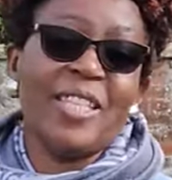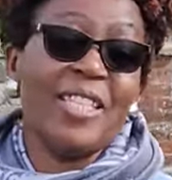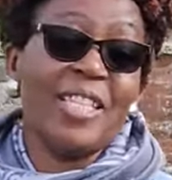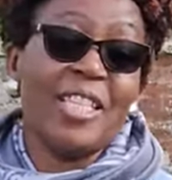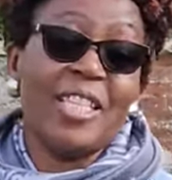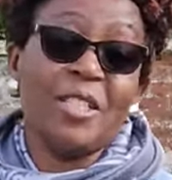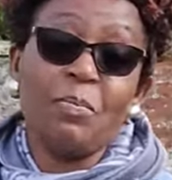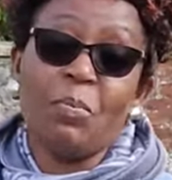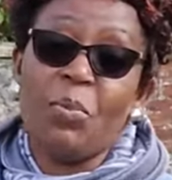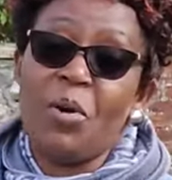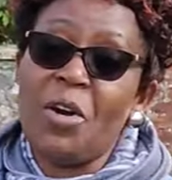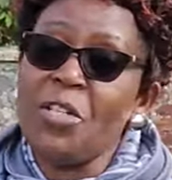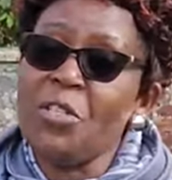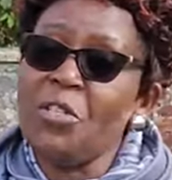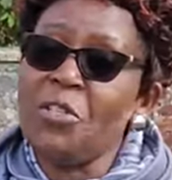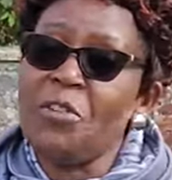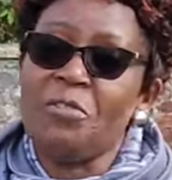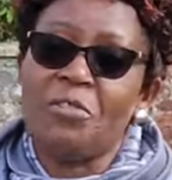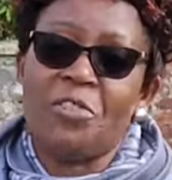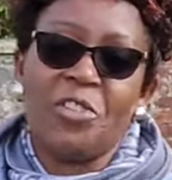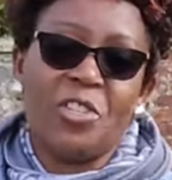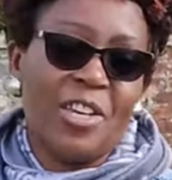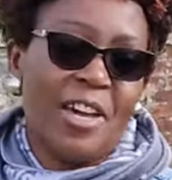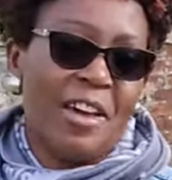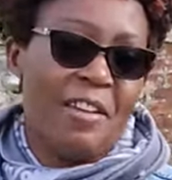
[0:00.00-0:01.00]
This is point
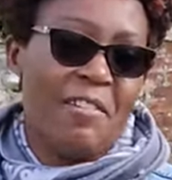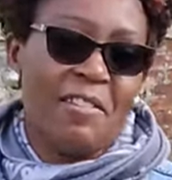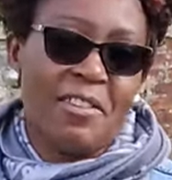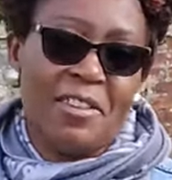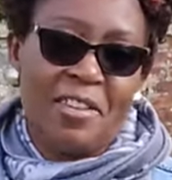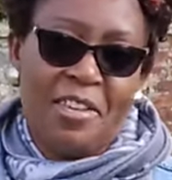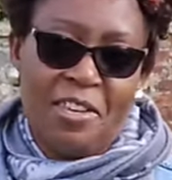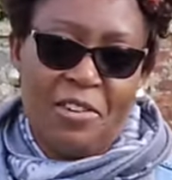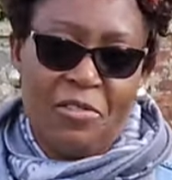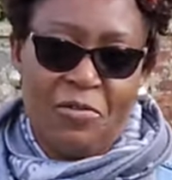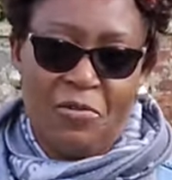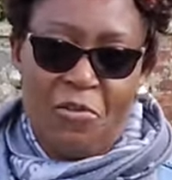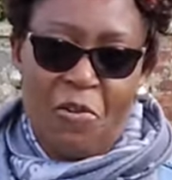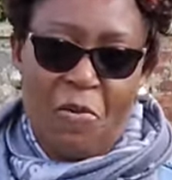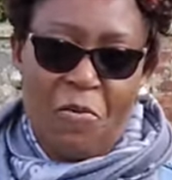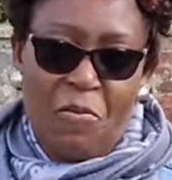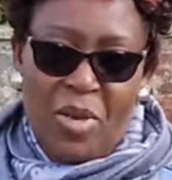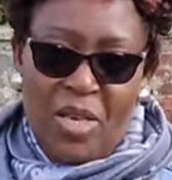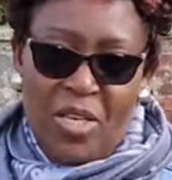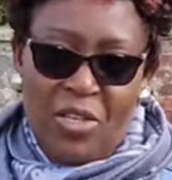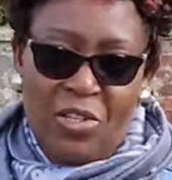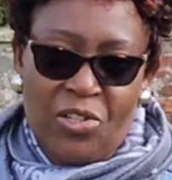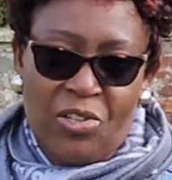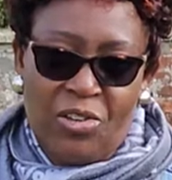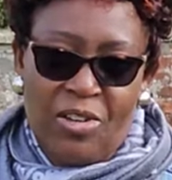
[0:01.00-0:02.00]
of sharing
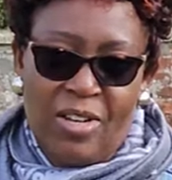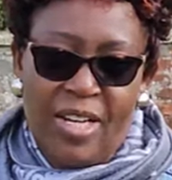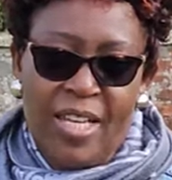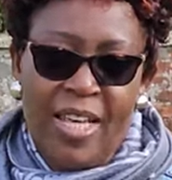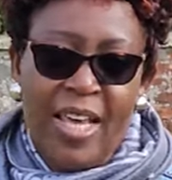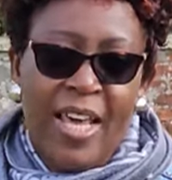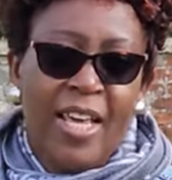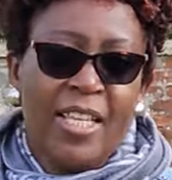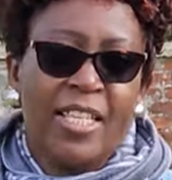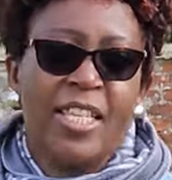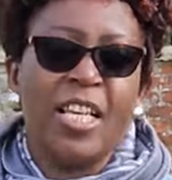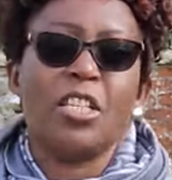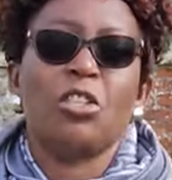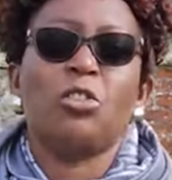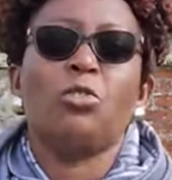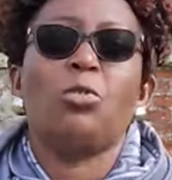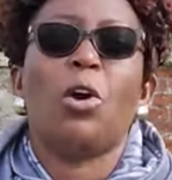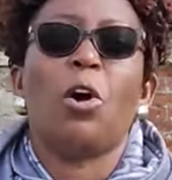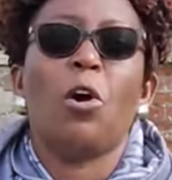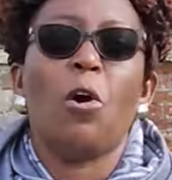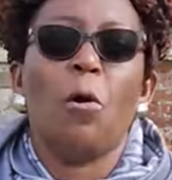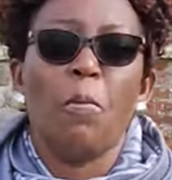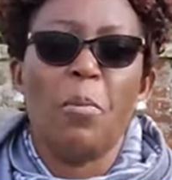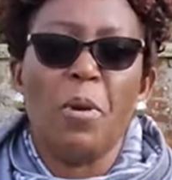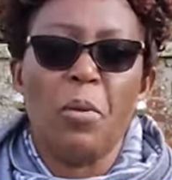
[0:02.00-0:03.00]
information, just
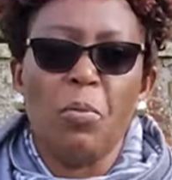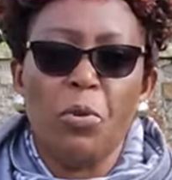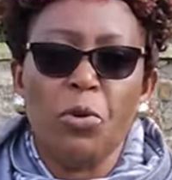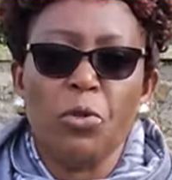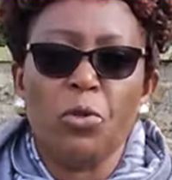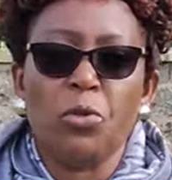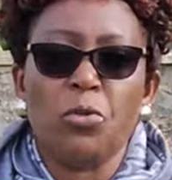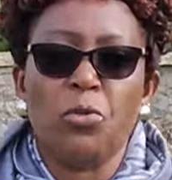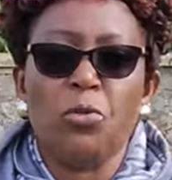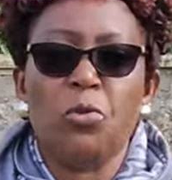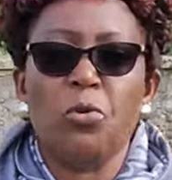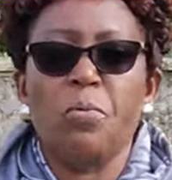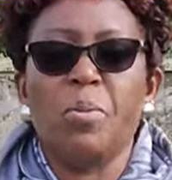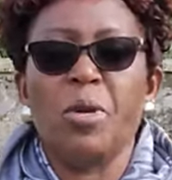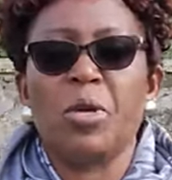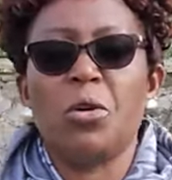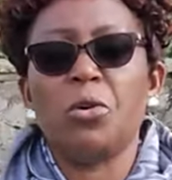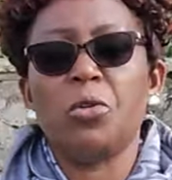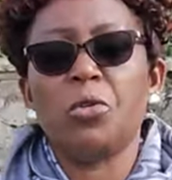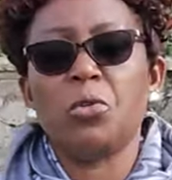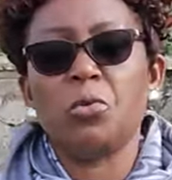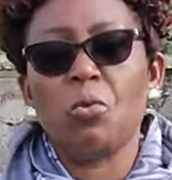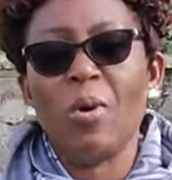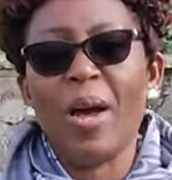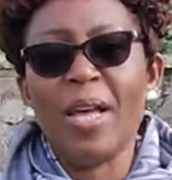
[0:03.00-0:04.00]
to help people to know,
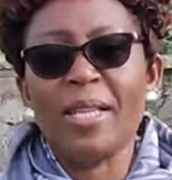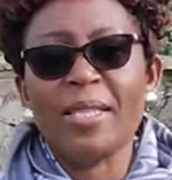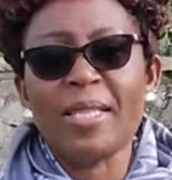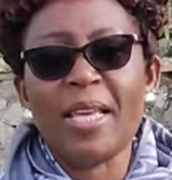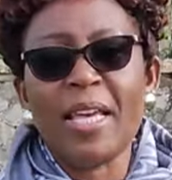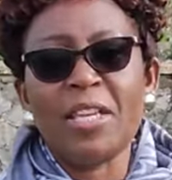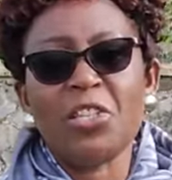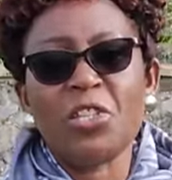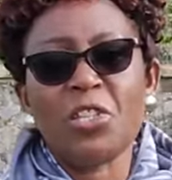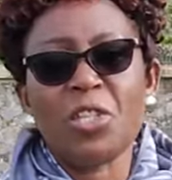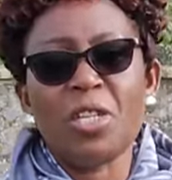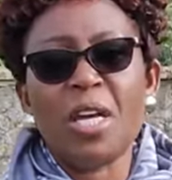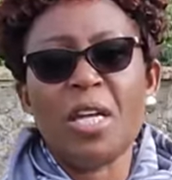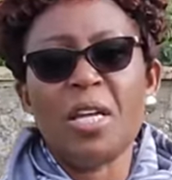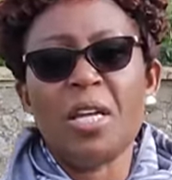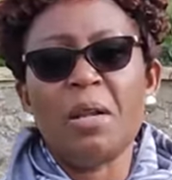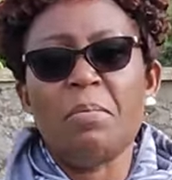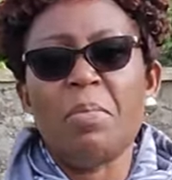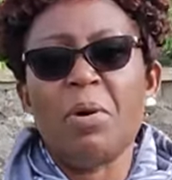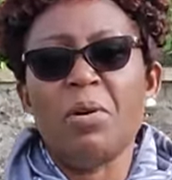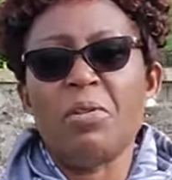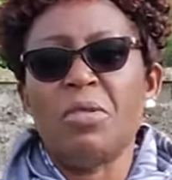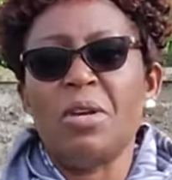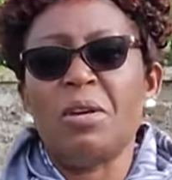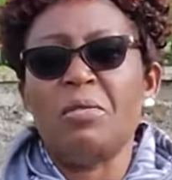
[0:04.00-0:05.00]
because once I shared
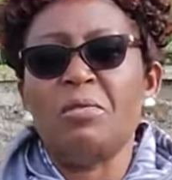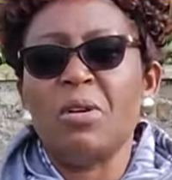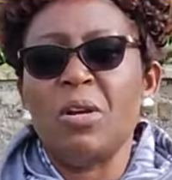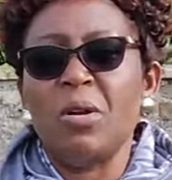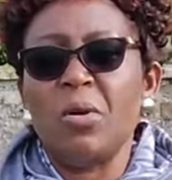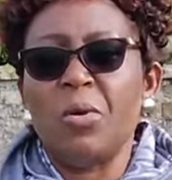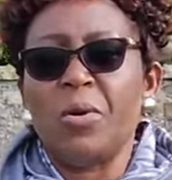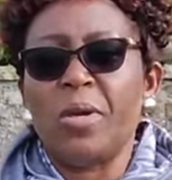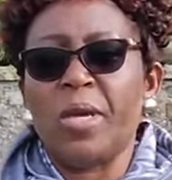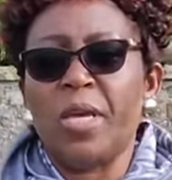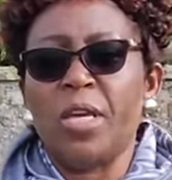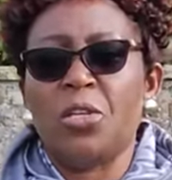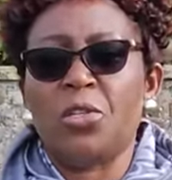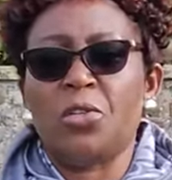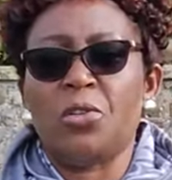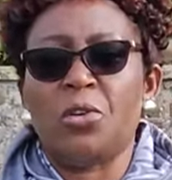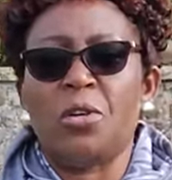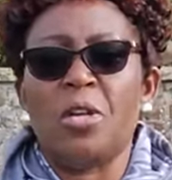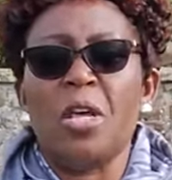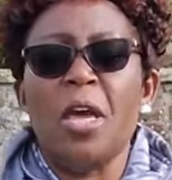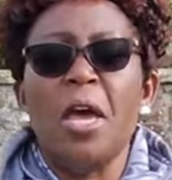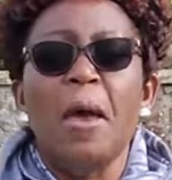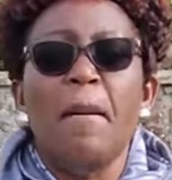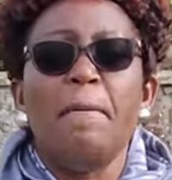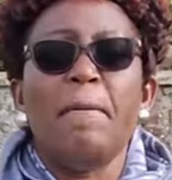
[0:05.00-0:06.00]
about the
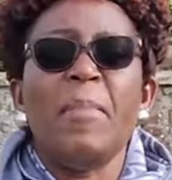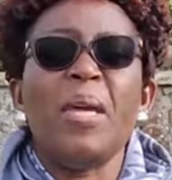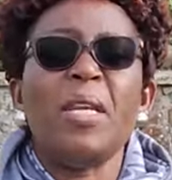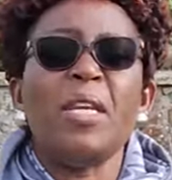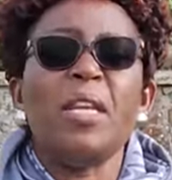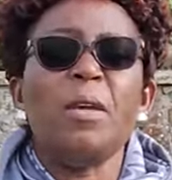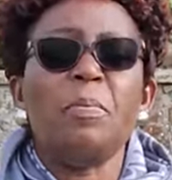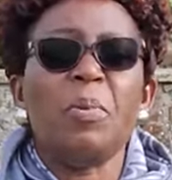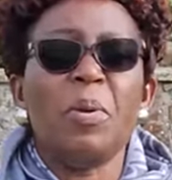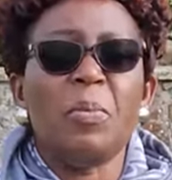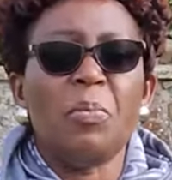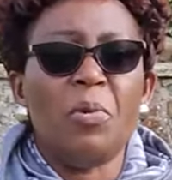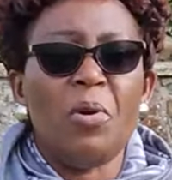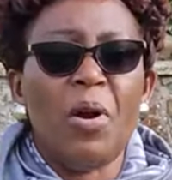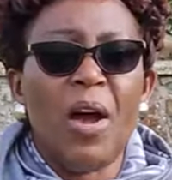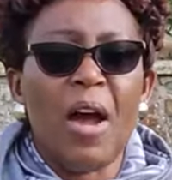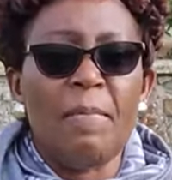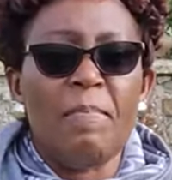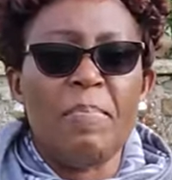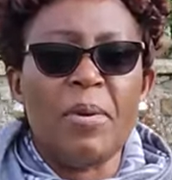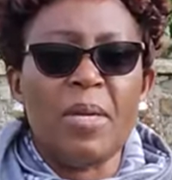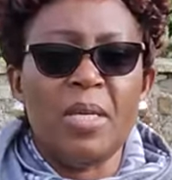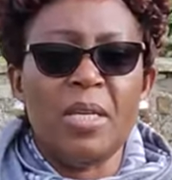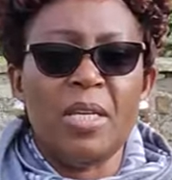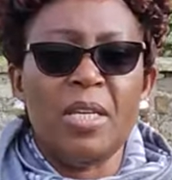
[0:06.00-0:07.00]
relocation, many people
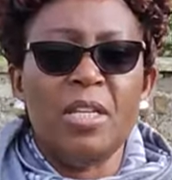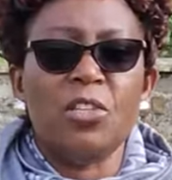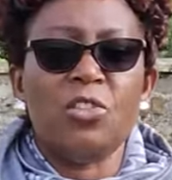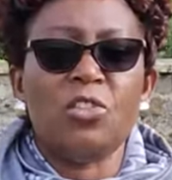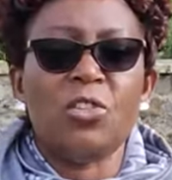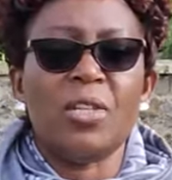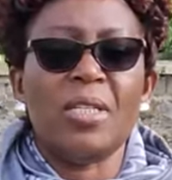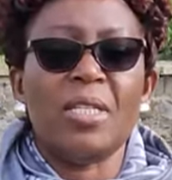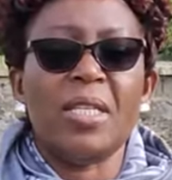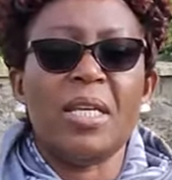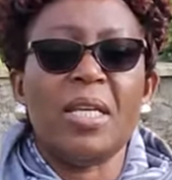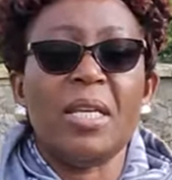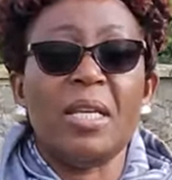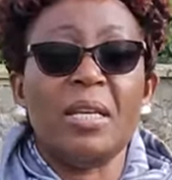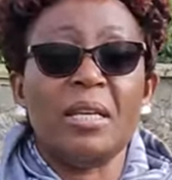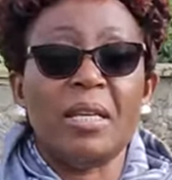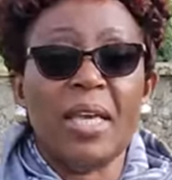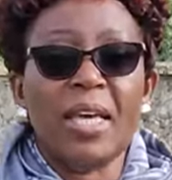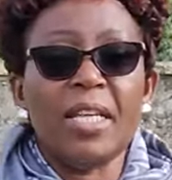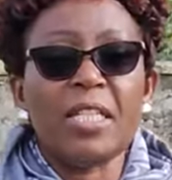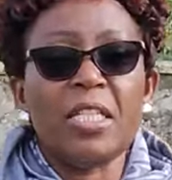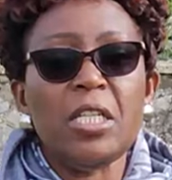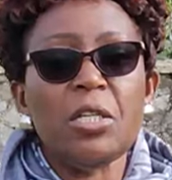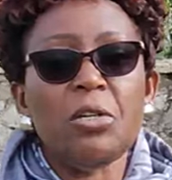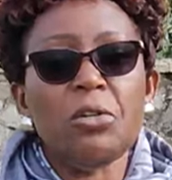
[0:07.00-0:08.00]
have been interested in
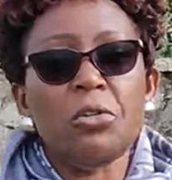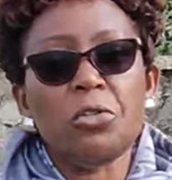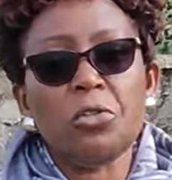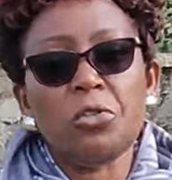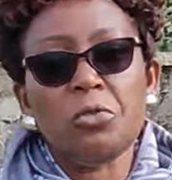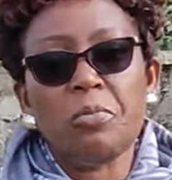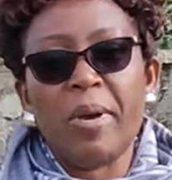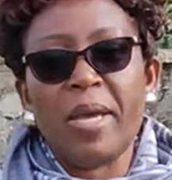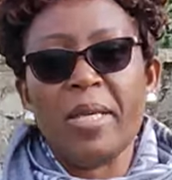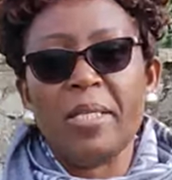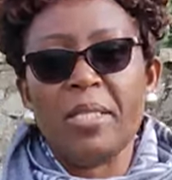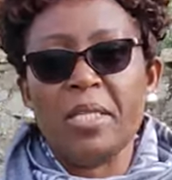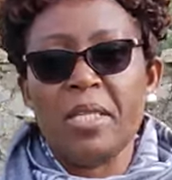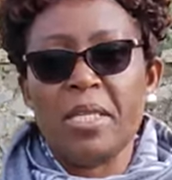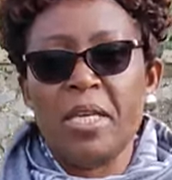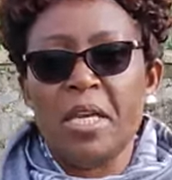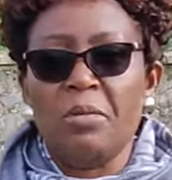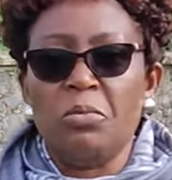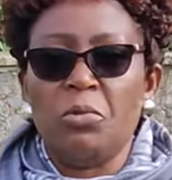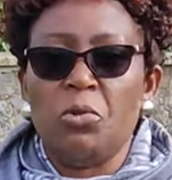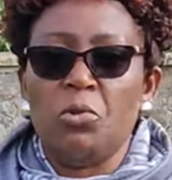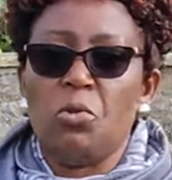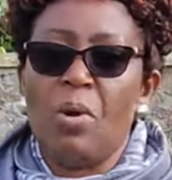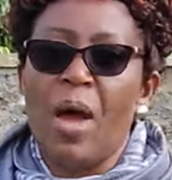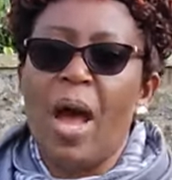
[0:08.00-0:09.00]
getting onto my
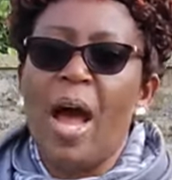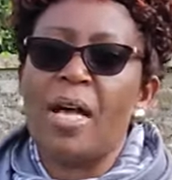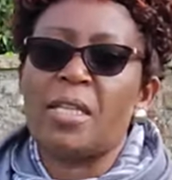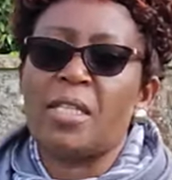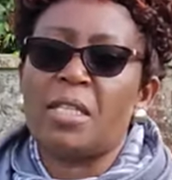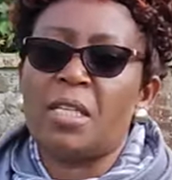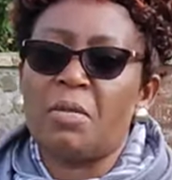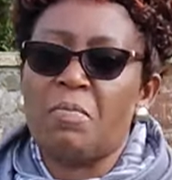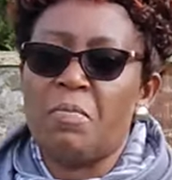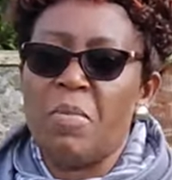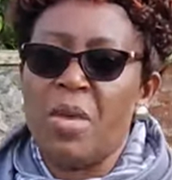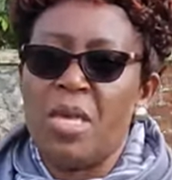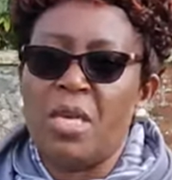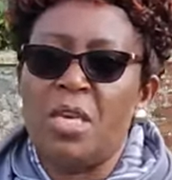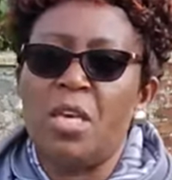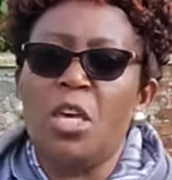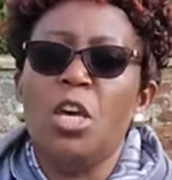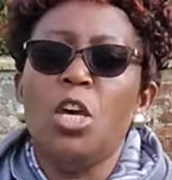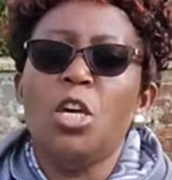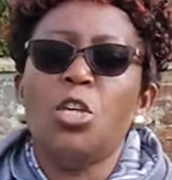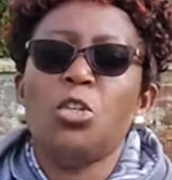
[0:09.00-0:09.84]
DM to ask me